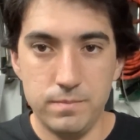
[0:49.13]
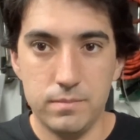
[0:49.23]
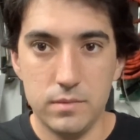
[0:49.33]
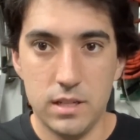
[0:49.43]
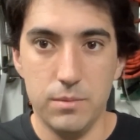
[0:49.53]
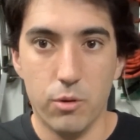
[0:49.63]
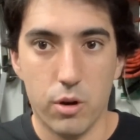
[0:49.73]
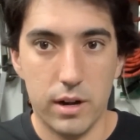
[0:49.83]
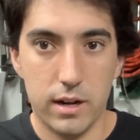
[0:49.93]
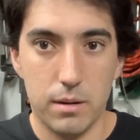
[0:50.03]
Team
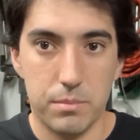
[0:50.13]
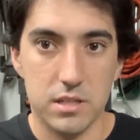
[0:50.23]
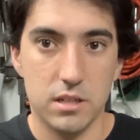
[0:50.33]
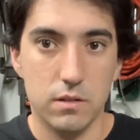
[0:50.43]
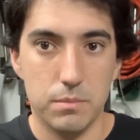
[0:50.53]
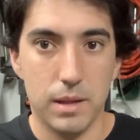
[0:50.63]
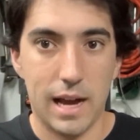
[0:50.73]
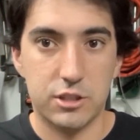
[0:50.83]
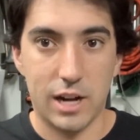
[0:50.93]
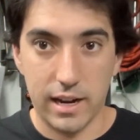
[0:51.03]
Warrior in Brazil with Black
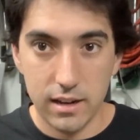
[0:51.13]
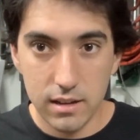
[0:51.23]
Dragon.